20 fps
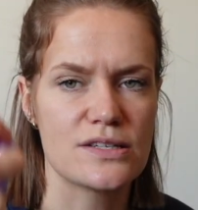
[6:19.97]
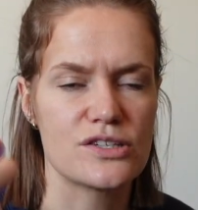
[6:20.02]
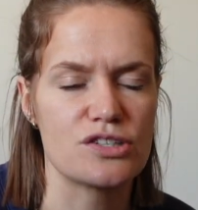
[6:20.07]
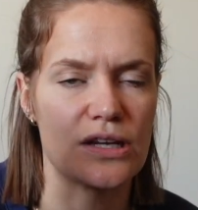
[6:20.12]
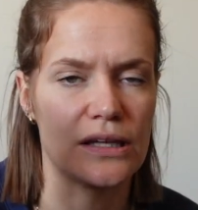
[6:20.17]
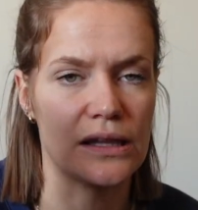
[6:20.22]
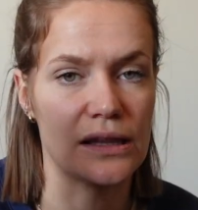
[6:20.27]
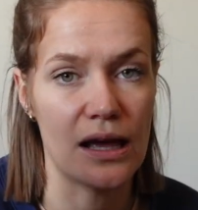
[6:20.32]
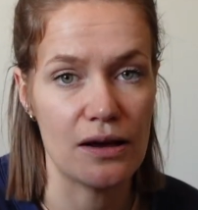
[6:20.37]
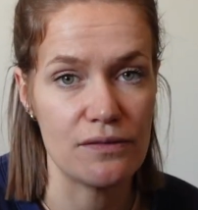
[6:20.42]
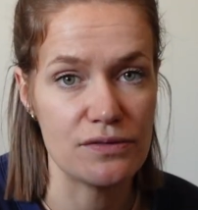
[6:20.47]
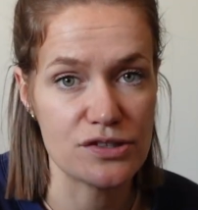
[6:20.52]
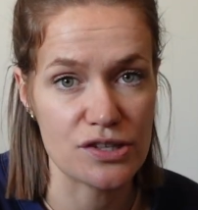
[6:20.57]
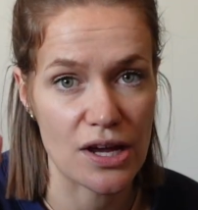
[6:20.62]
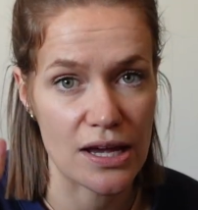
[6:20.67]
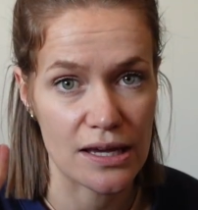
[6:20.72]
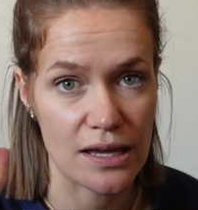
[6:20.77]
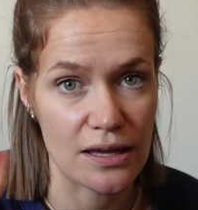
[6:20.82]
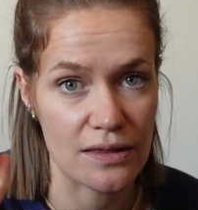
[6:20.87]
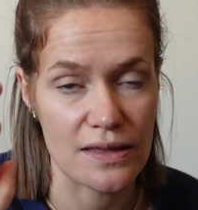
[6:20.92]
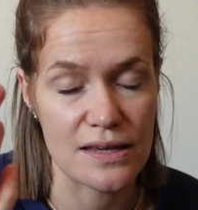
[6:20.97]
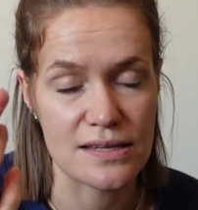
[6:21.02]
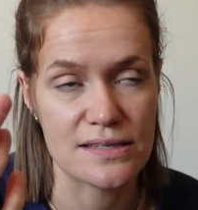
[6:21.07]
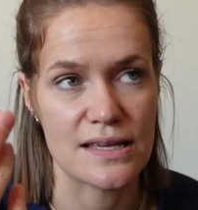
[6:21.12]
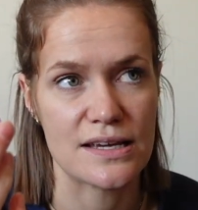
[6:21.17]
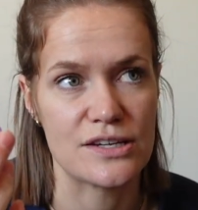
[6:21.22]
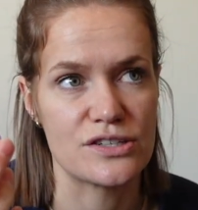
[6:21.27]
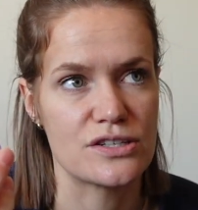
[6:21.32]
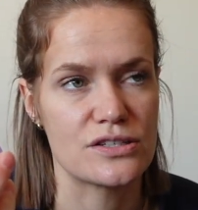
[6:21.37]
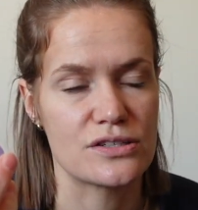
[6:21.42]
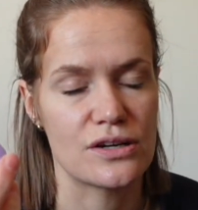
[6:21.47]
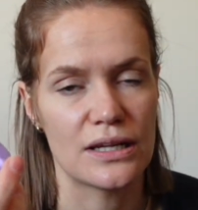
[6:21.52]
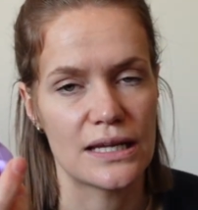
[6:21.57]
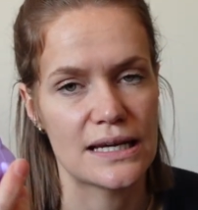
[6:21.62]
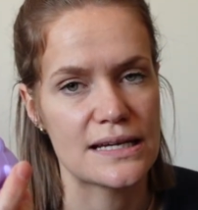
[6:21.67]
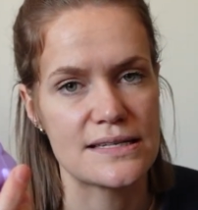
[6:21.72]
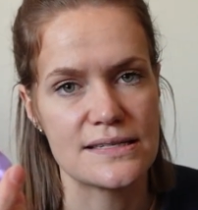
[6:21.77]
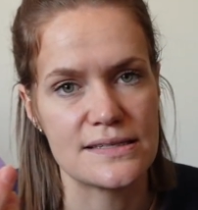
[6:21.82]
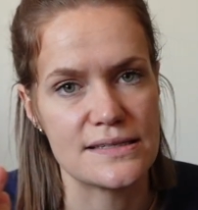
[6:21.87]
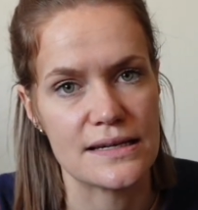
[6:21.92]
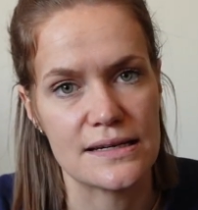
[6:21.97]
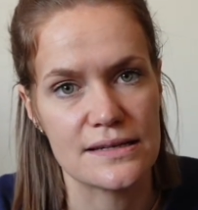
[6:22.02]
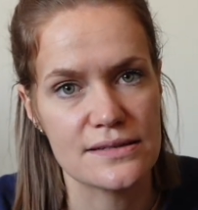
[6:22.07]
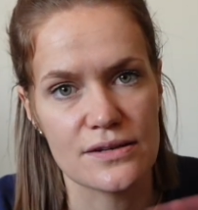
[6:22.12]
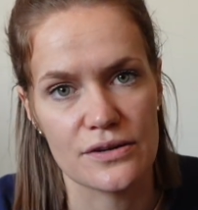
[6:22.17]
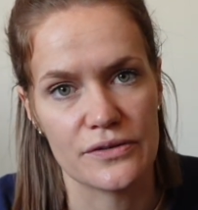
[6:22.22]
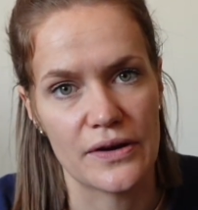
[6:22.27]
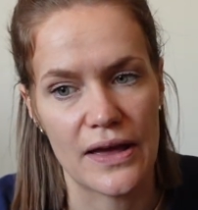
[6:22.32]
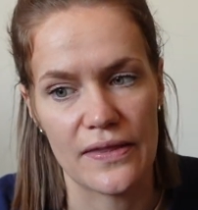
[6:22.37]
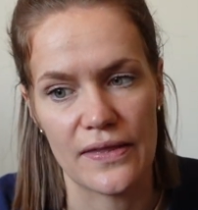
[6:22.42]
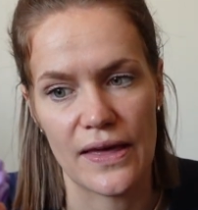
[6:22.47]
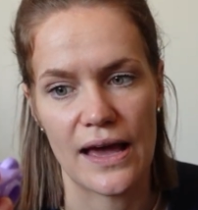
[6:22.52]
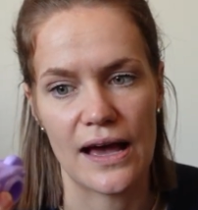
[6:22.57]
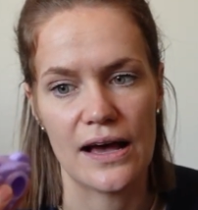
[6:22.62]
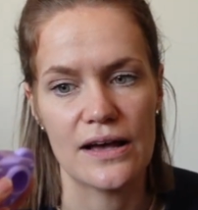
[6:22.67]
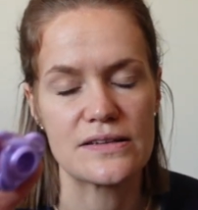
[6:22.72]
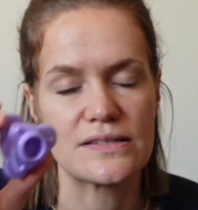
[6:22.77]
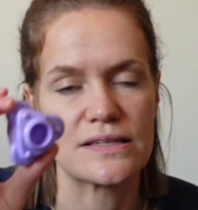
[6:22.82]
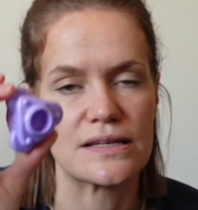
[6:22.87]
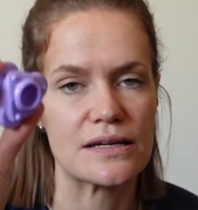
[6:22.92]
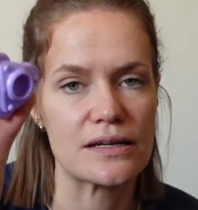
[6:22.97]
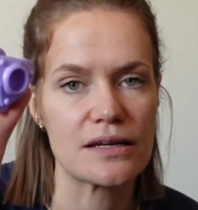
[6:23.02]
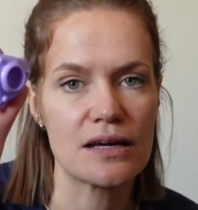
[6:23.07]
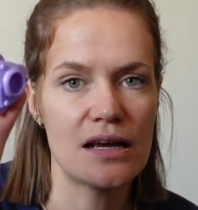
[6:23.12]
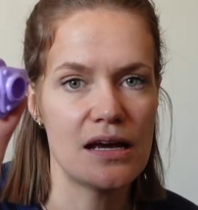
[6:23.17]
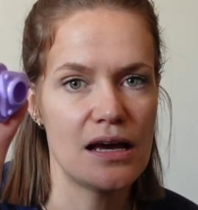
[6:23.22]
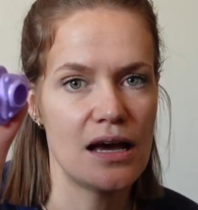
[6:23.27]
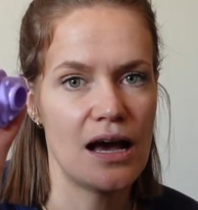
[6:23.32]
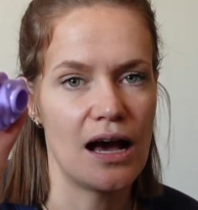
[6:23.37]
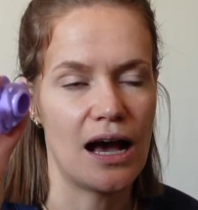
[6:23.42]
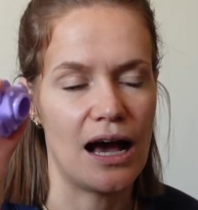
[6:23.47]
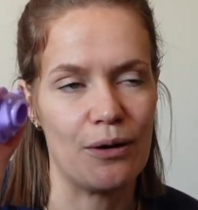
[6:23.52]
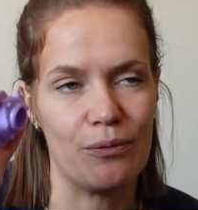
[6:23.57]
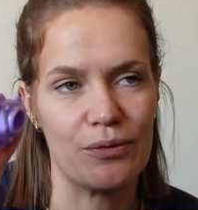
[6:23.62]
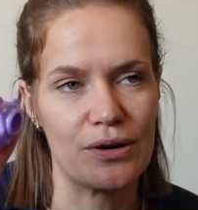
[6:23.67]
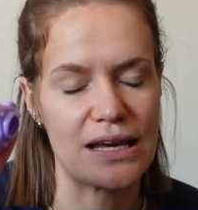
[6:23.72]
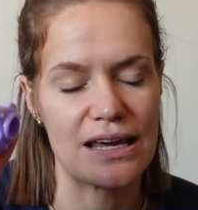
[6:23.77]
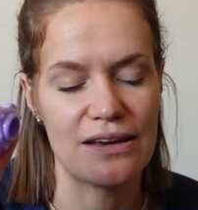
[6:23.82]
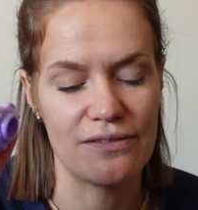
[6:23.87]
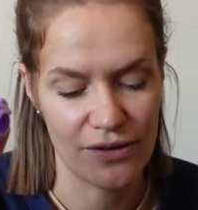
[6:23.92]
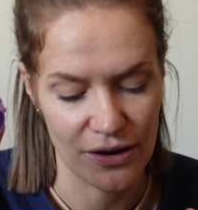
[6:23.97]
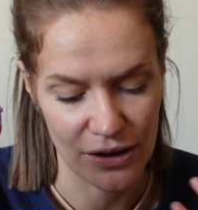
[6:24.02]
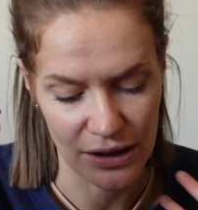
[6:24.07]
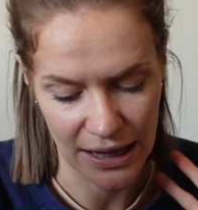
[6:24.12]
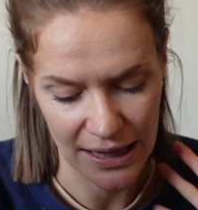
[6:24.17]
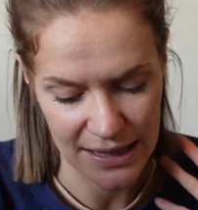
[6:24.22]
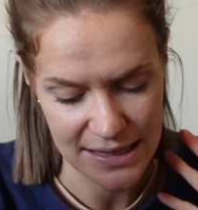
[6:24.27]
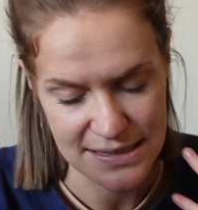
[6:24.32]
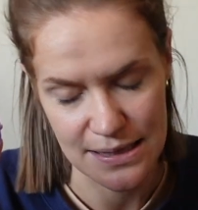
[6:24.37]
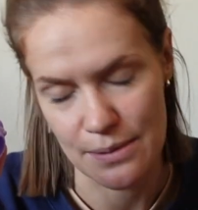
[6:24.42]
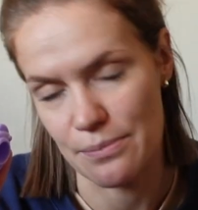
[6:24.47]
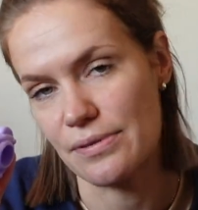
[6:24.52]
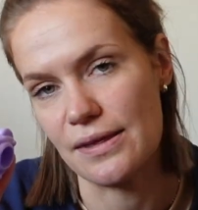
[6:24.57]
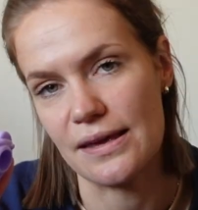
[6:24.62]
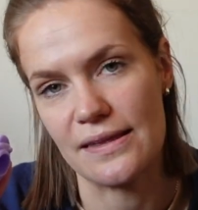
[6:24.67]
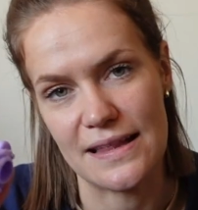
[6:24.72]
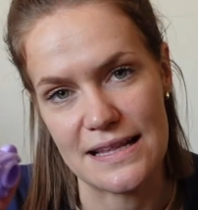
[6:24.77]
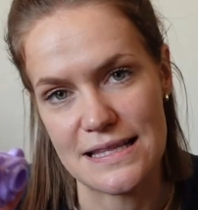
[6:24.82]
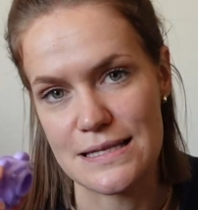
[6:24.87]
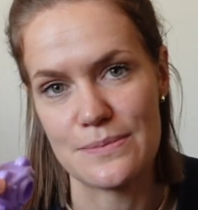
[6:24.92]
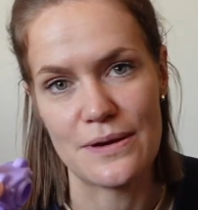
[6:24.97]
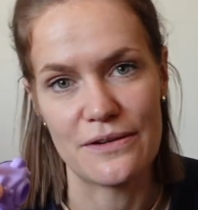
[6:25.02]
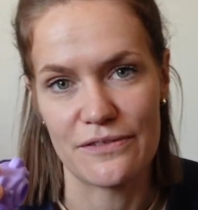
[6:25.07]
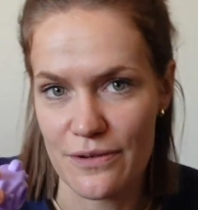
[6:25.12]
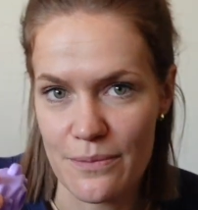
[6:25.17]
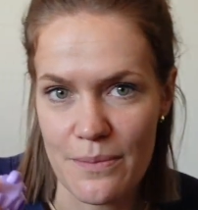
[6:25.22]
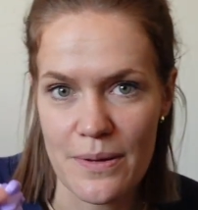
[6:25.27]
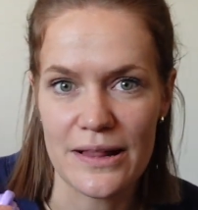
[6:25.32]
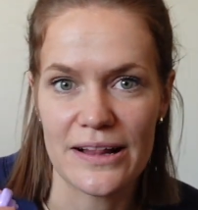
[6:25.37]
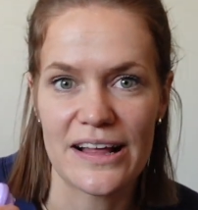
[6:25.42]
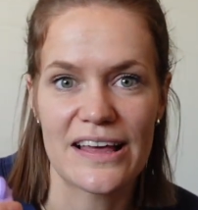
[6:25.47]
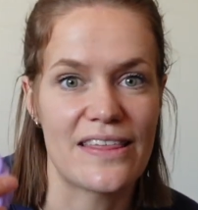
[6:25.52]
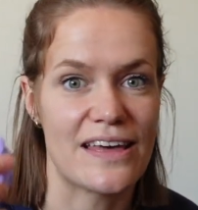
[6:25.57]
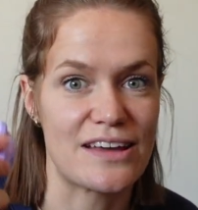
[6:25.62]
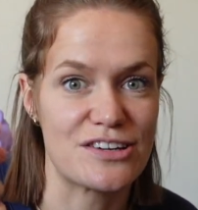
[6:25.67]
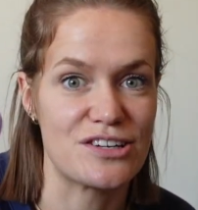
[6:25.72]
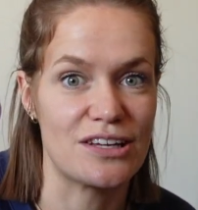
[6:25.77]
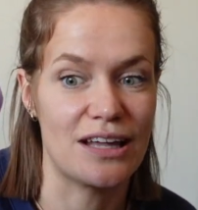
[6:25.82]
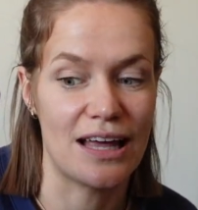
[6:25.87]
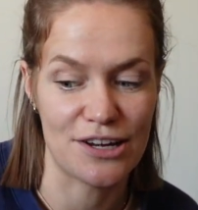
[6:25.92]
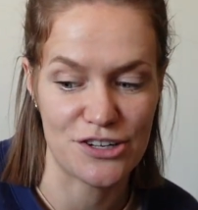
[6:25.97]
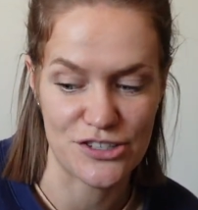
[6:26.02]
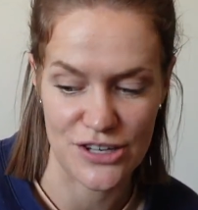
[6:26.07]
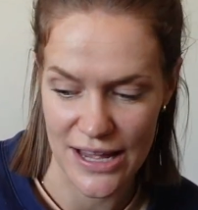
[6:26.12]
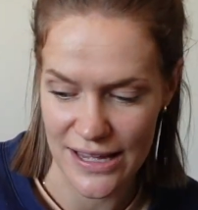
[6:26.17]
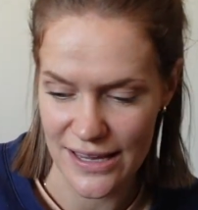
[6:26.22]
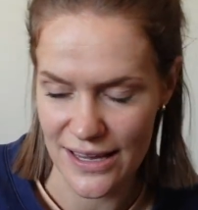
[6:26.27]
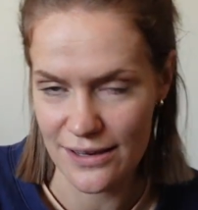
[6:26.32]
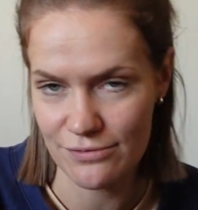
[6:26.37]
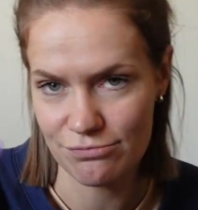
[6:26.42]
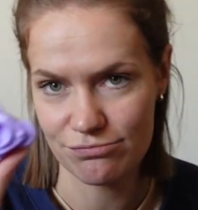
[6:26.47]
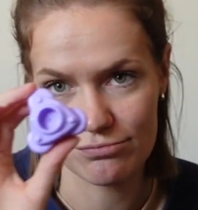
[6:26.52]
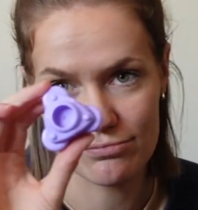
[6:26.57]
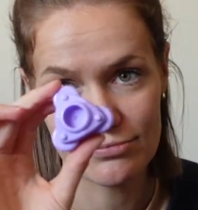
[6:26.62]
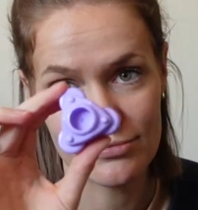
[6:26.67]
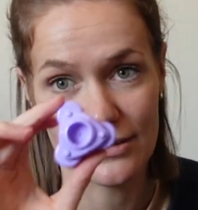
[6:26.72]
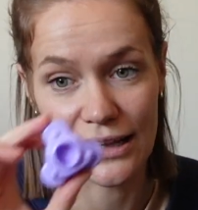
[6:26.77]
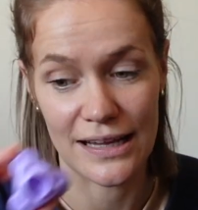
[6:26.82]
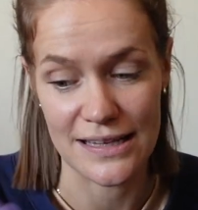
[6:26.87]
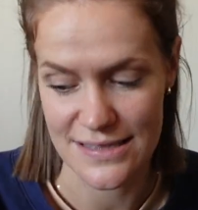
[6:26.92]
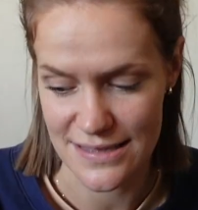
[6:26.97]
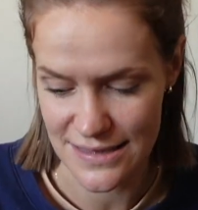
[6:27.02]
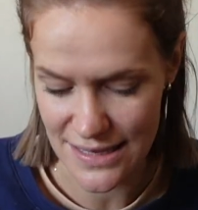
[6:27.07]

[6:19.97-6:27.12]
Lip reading: She loves shaking these things. She's got like 6 around the house, and I want to give her like something that's a bit familiar that she likes shaking. That's